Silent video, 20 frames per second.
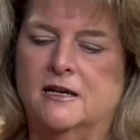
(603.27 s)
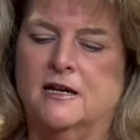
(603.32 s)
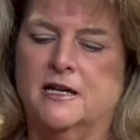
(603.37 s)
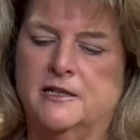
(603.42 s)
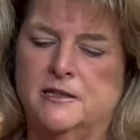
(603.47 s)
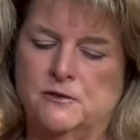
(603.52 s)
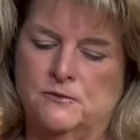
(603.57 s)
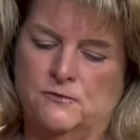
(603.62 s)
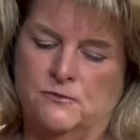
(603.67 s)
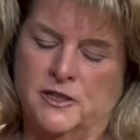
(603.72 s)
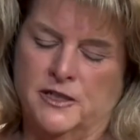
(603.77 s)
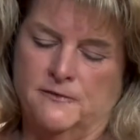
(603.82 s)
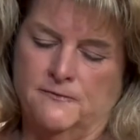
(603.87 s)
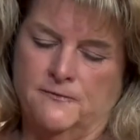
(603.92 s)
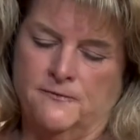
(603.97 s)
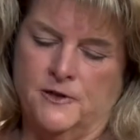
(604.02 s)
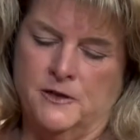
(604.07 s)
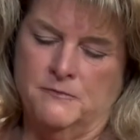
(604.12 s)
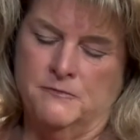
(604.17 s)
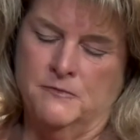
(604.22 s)
kind of went
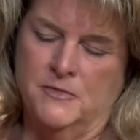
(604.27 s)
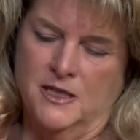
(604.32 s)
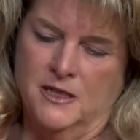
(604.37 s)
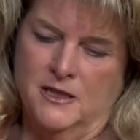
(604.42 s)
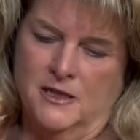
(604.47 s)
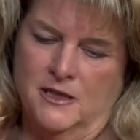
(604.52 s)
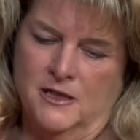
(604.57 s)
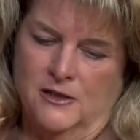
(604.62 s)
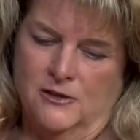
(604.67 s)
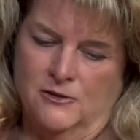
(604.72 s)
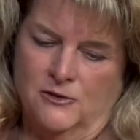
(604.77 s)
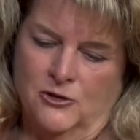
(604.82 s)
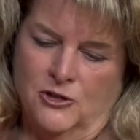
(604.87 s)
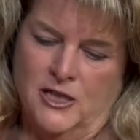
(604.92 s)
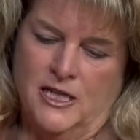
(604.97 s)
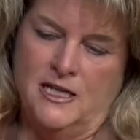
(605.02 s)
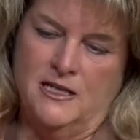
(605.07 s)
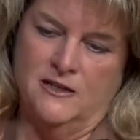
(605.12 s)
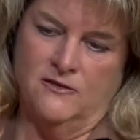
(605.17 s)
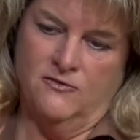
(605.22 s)
from,
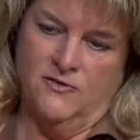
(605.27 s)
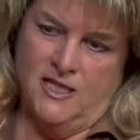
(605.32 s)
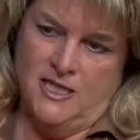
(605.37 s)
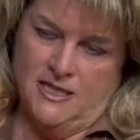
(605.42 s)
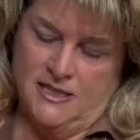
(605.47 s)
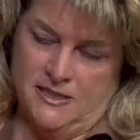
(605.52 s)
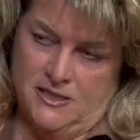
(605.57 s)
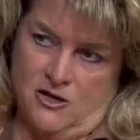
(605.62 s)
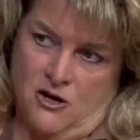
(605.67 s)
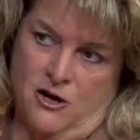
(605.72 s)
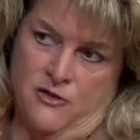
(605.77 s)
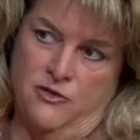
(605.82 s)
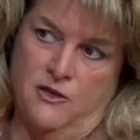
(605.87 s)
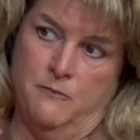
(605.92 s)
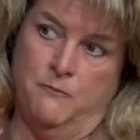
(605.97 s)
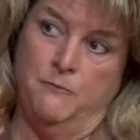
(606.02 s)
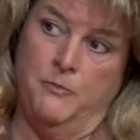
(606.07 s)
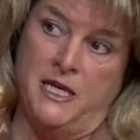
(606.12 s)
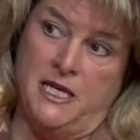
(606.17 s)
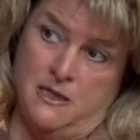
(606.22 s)
looking at things on the
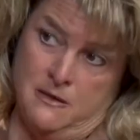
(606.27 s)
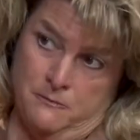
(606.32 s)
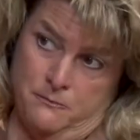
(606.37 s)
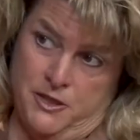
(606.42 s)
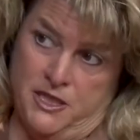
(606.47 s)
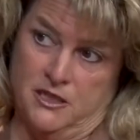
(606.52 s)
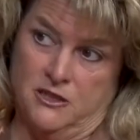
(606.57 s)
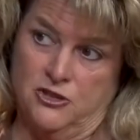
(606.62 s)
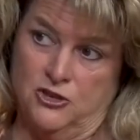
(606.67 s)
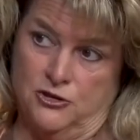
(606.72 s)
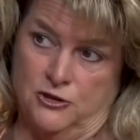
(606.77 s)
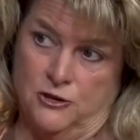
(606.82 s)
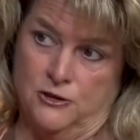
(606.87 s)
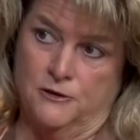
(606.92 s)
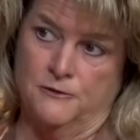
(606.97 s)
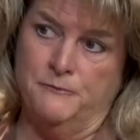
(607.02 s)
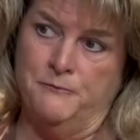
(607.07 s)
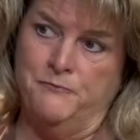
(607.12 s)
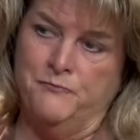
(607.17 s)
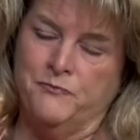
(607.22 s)
big picture,